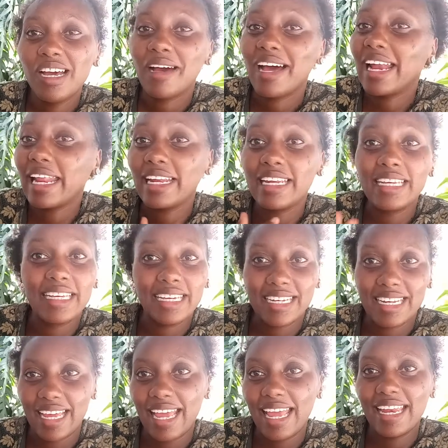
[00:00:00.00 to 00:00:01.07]
and i didn't get
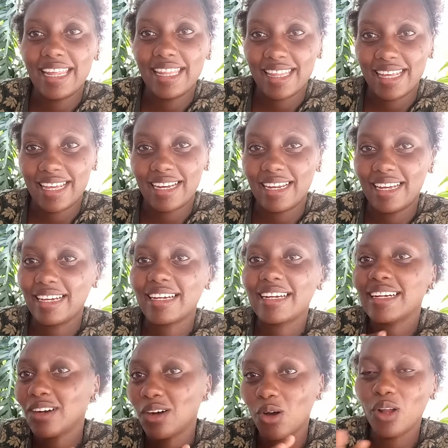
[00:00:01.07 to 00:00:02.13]
anything like
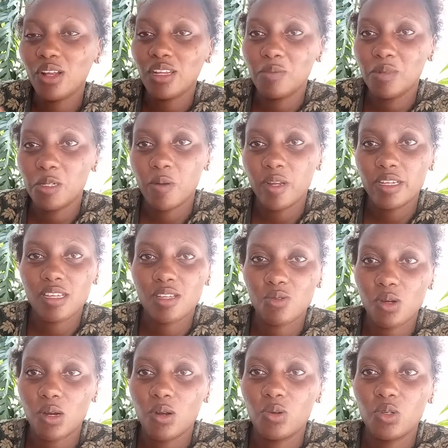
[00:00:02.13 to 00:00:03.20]
all the meat places
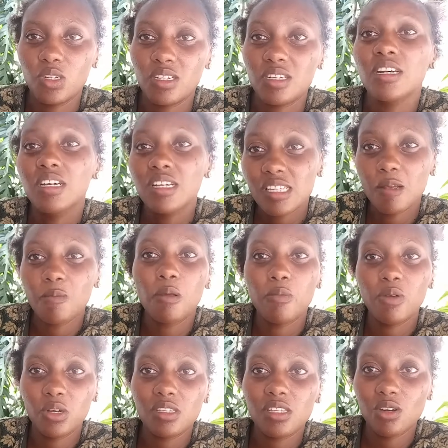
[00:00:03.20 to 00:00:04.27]
were closed simply
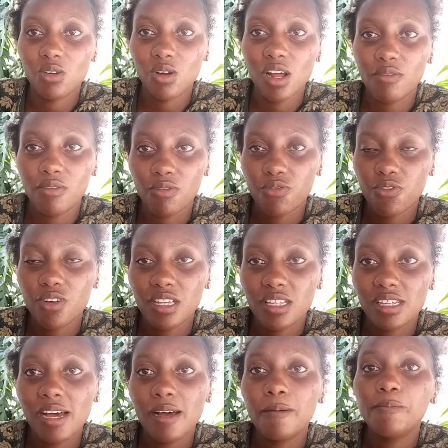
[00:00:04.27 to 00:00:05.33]
because they don't have a
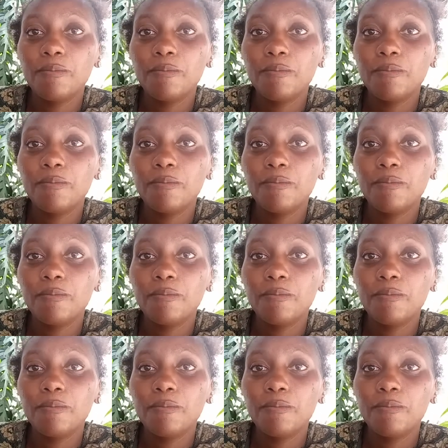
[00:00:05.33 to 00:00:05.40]
freezer